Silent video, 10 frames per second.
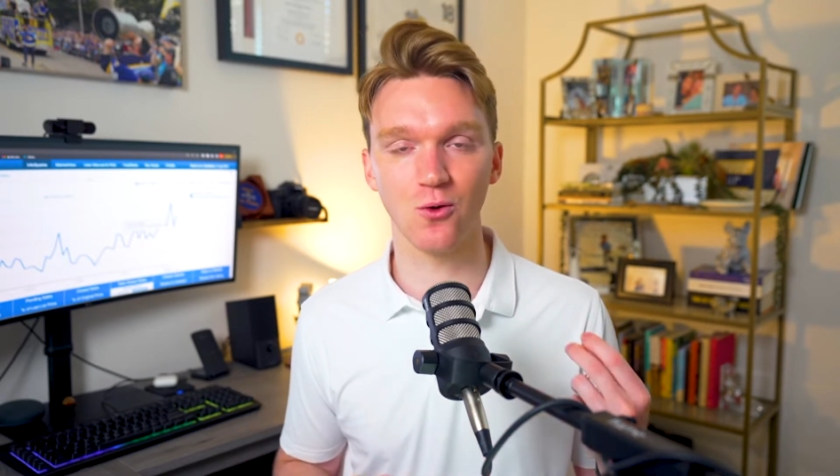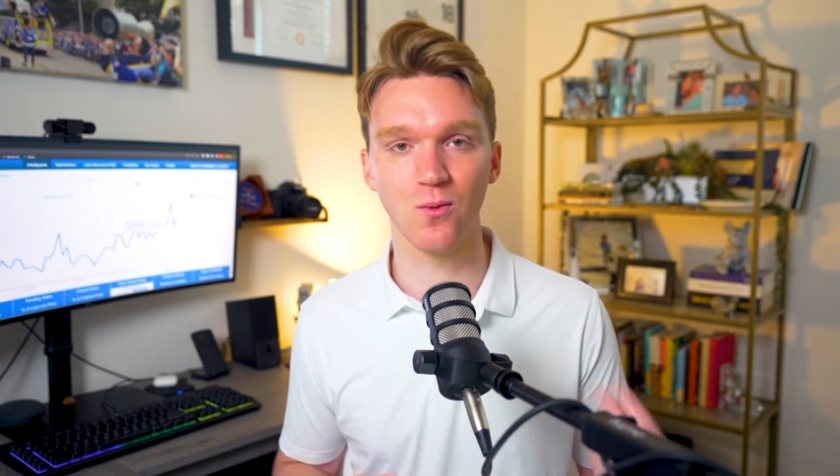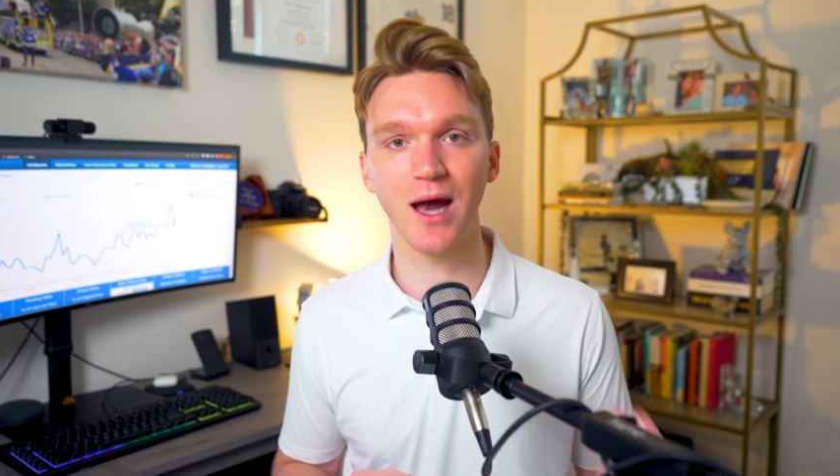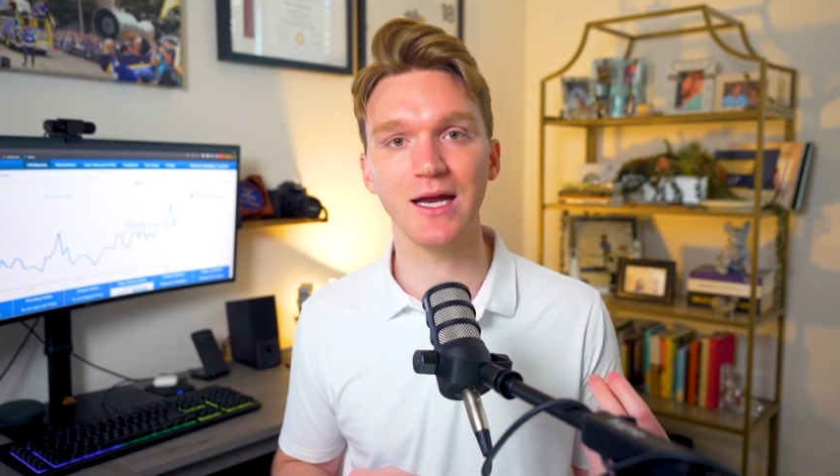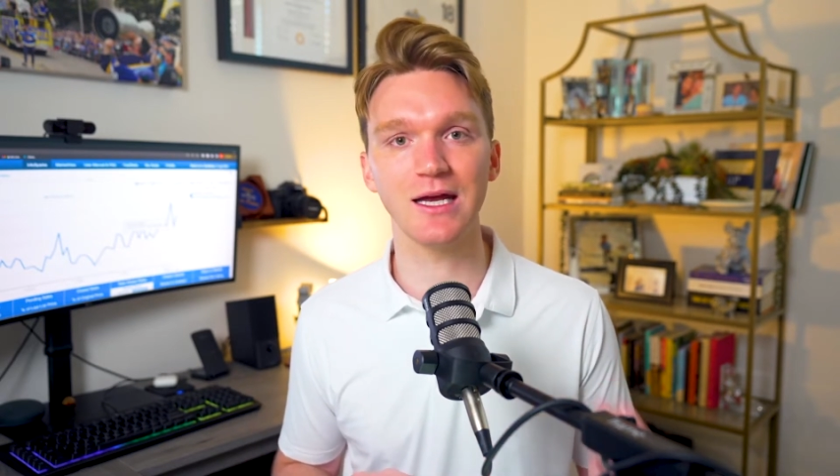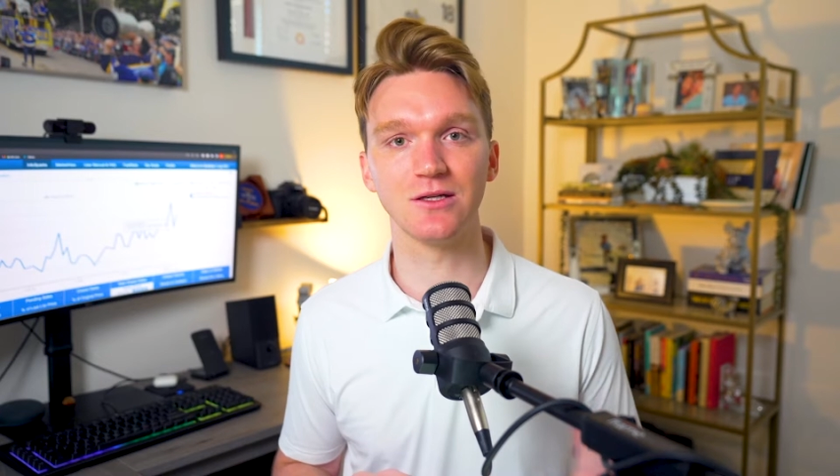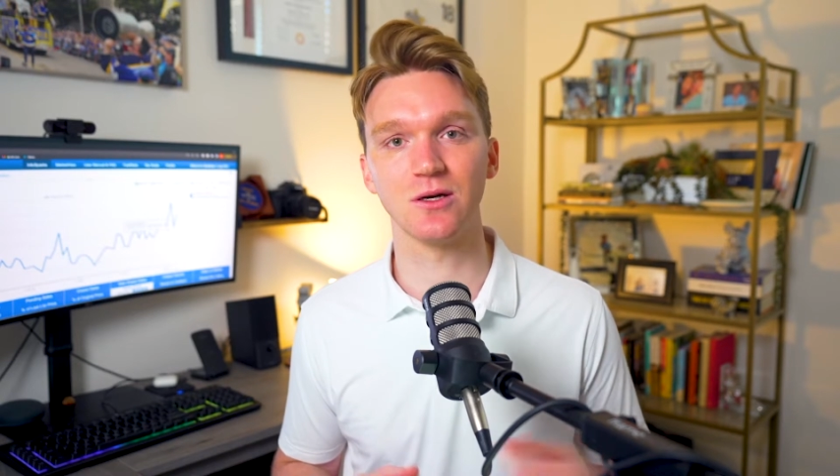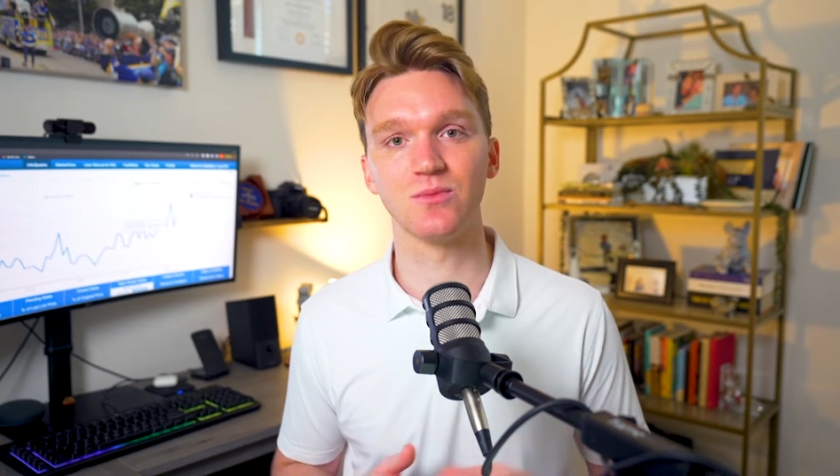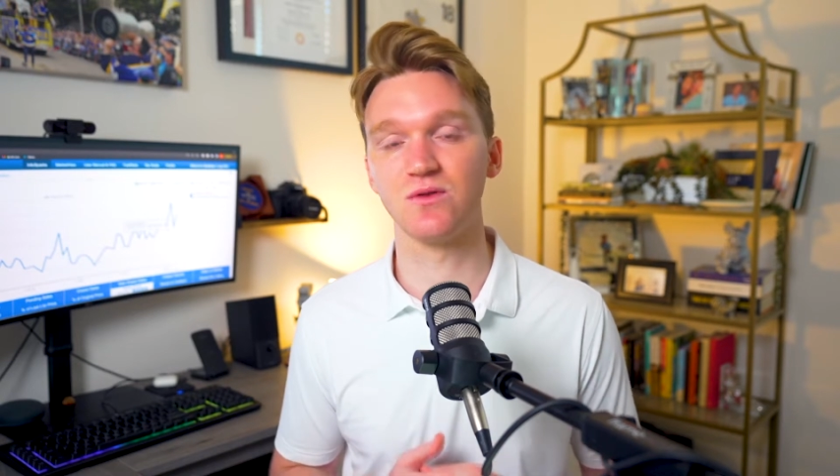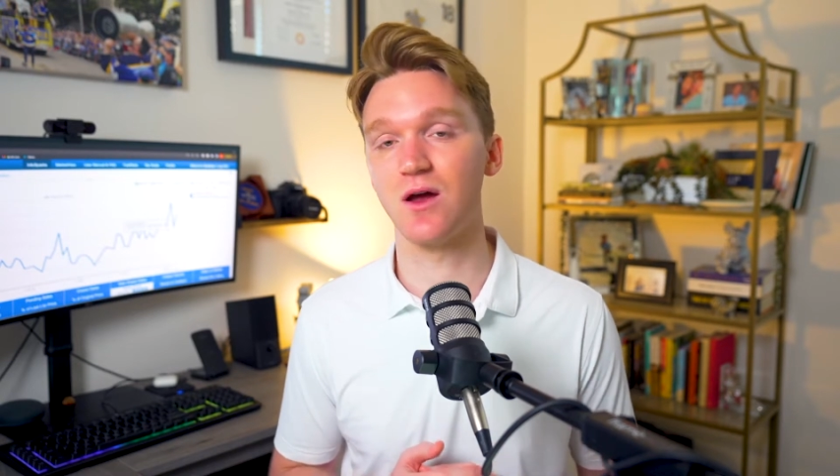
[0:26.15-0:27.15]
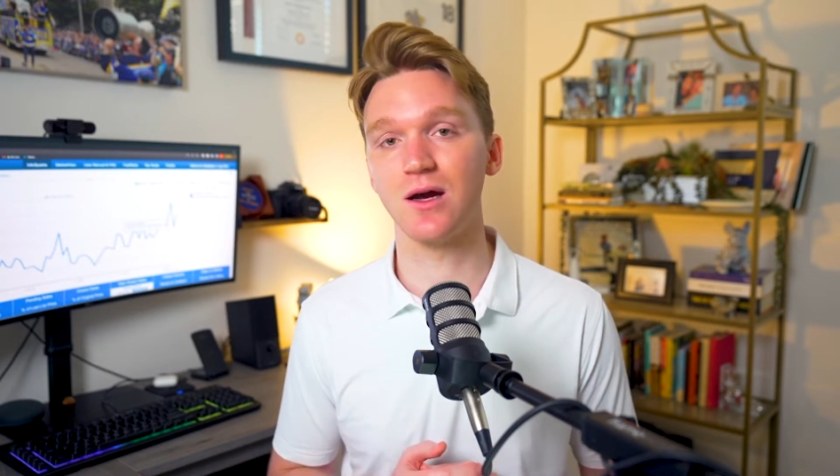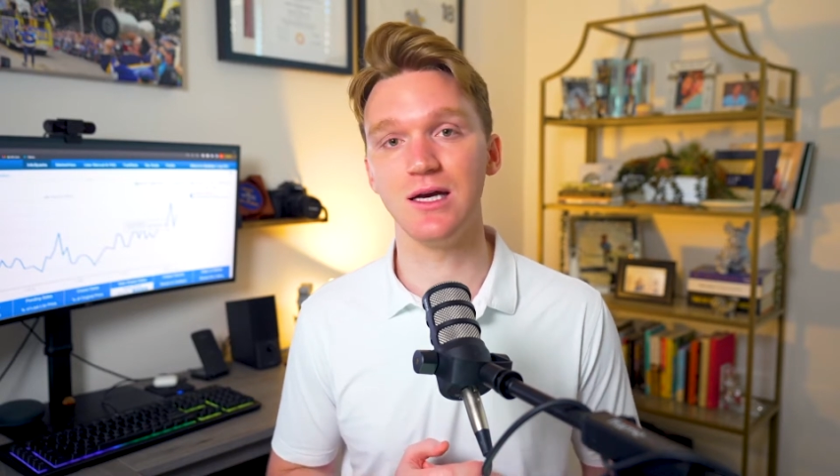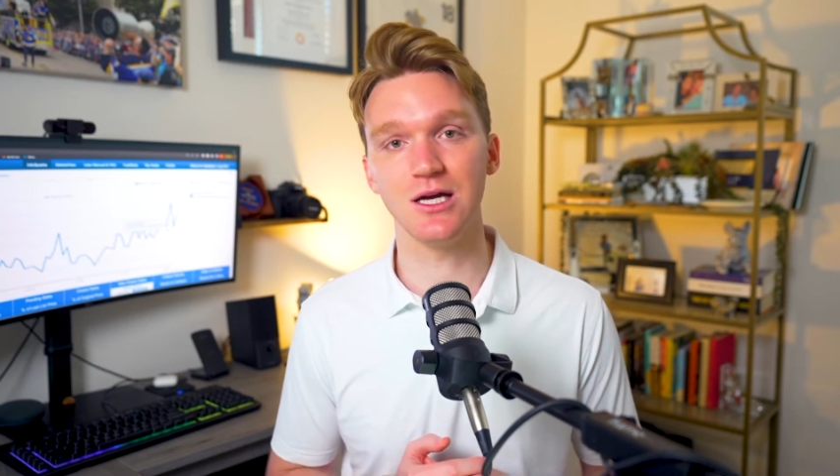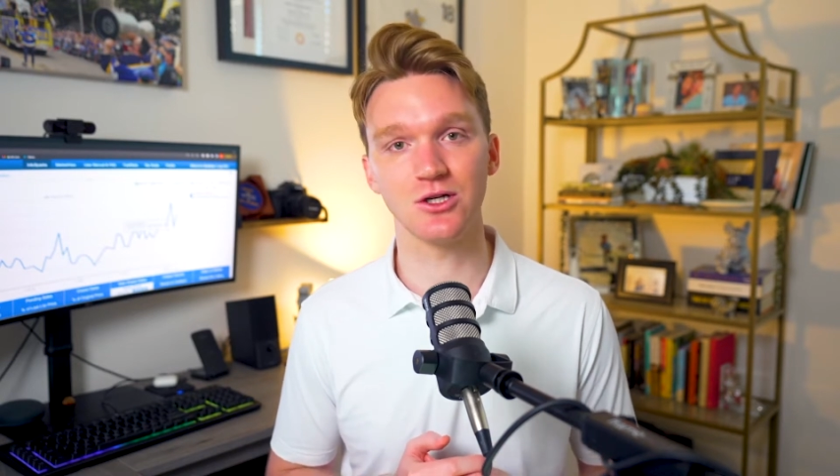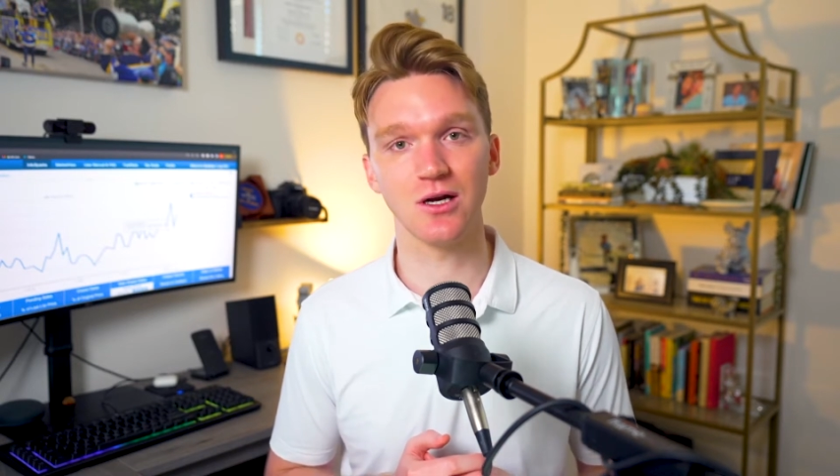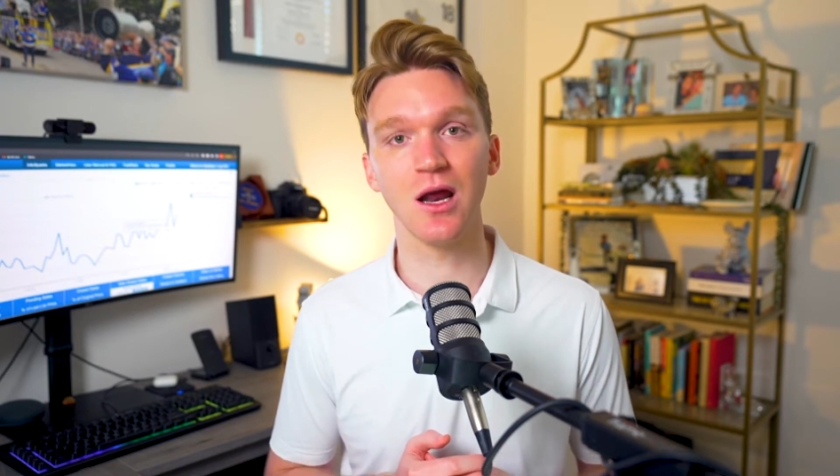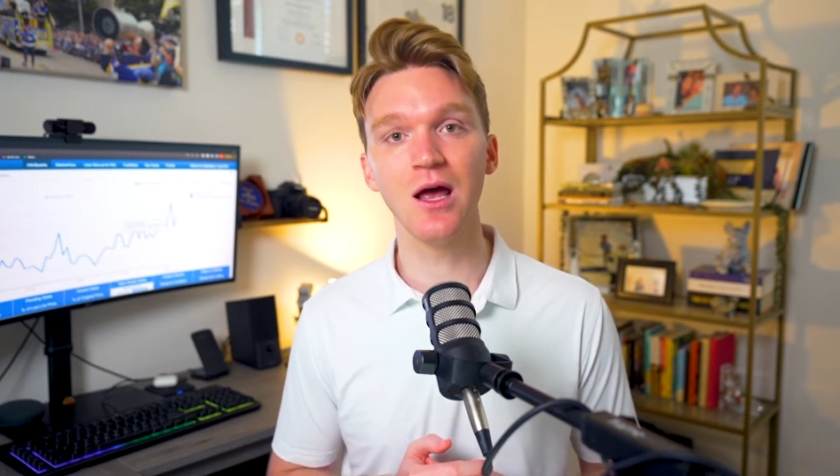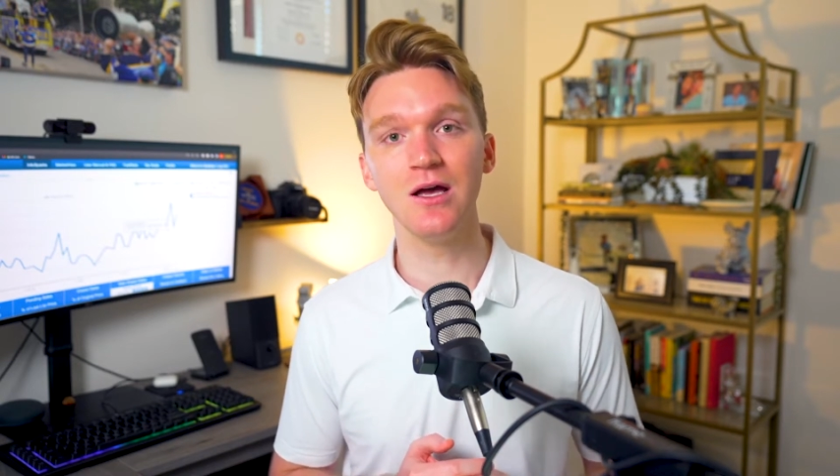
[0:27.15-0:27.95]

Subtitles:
ready in terms of their condition.